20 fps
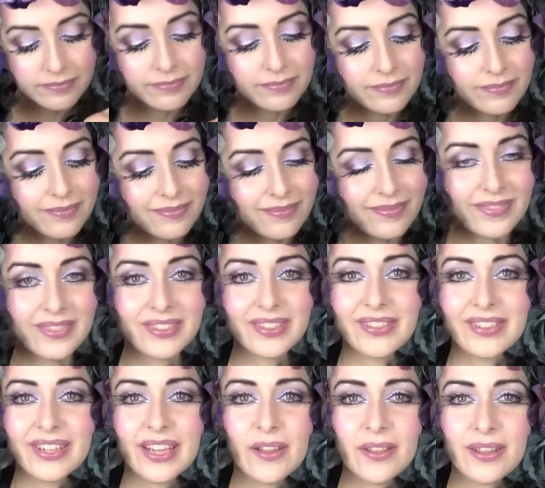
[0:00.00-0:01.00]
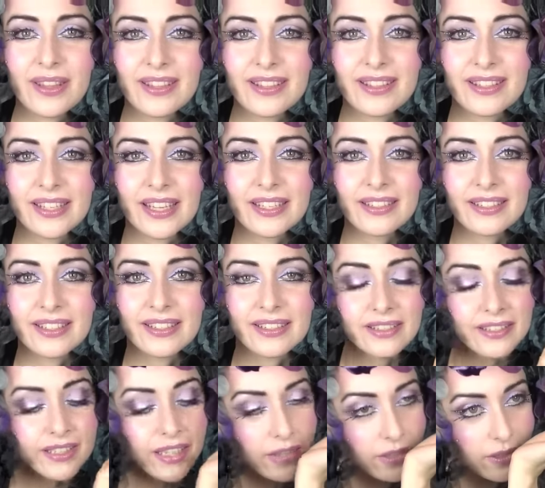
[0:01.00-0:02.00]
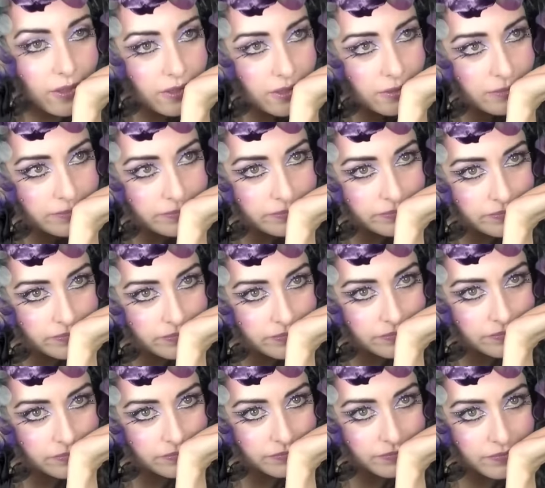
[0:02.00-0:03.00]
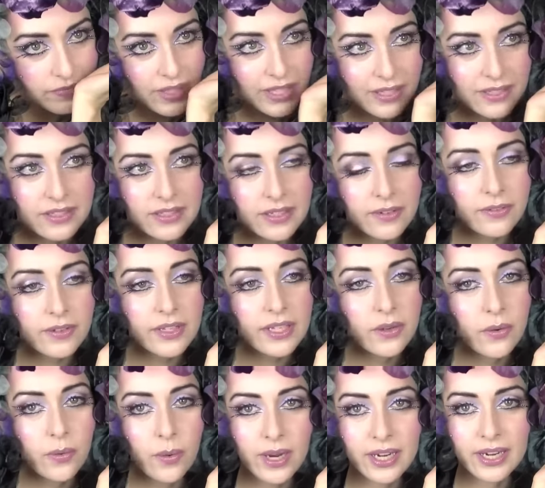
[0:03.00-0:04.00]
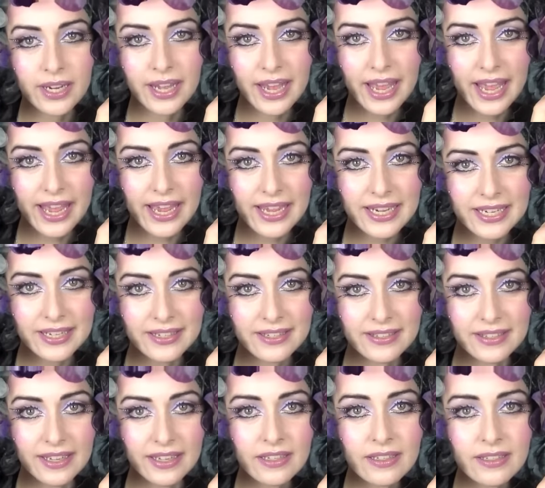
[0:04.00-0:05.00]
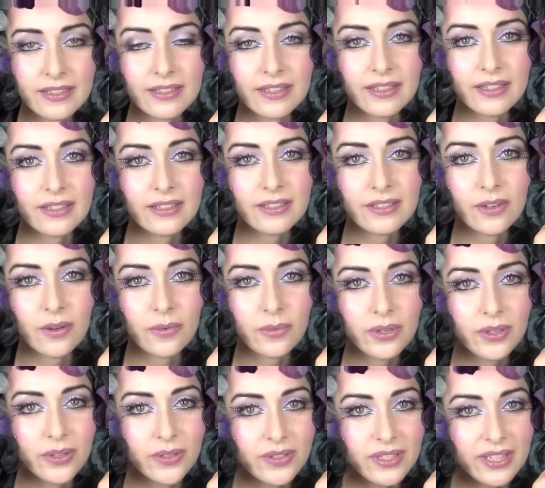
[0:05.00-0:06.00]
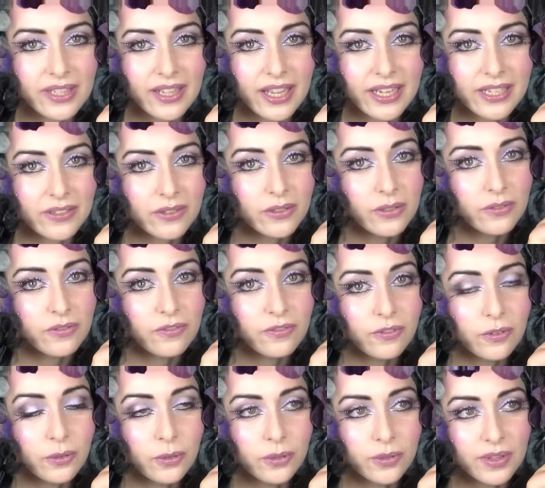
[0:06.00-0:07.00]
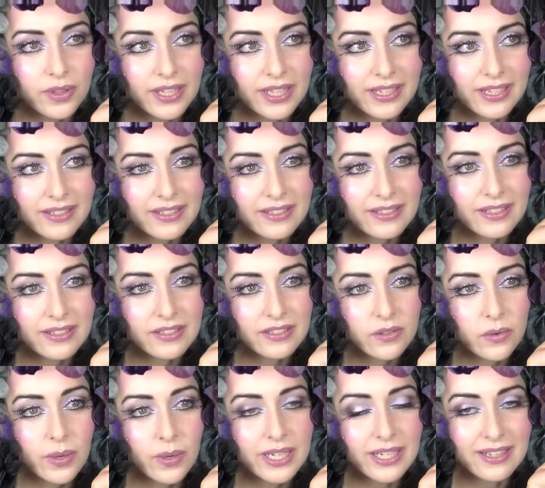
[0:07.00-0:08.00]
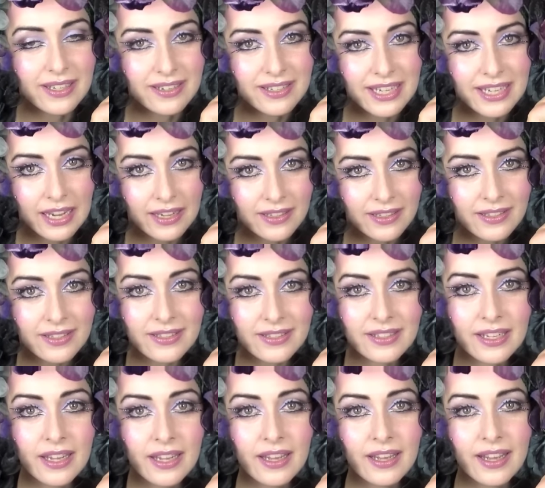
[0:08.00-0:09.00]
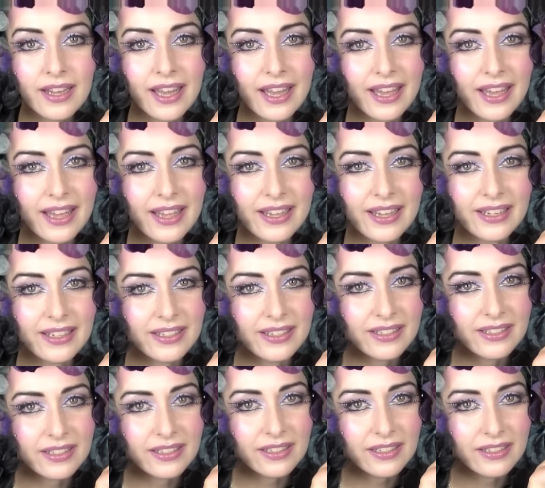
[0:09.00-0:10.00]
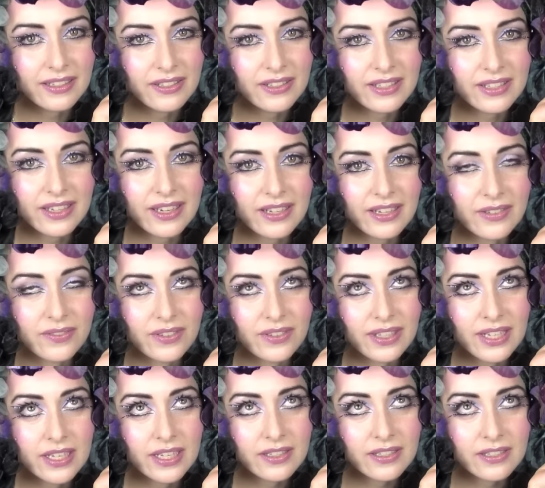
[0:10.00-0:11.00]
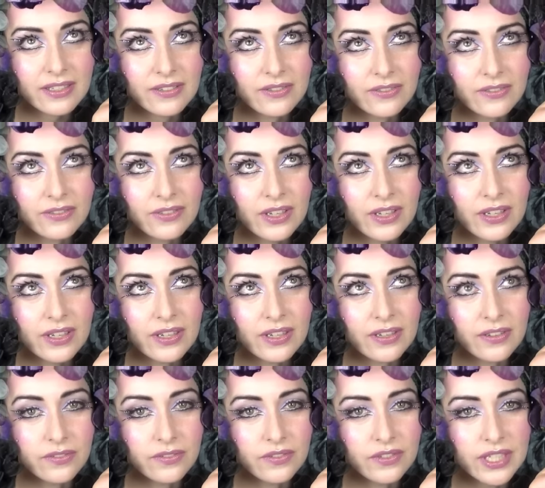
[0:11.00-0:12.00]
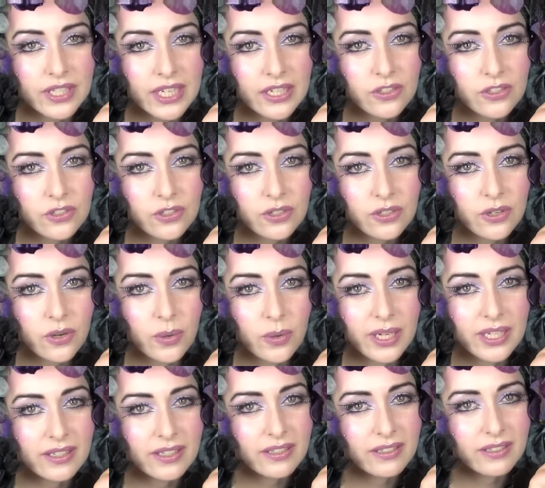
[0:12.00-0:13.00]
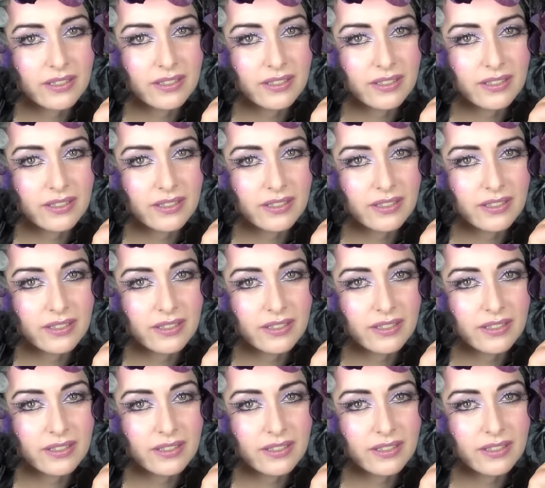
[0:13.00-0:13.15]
Yeah. Mm, so now that the scent has settled, it's definitely quite a heady scent. It's not one of those light sort of floral things. It's quite intense and there's a kind of a hint of, of danger, quite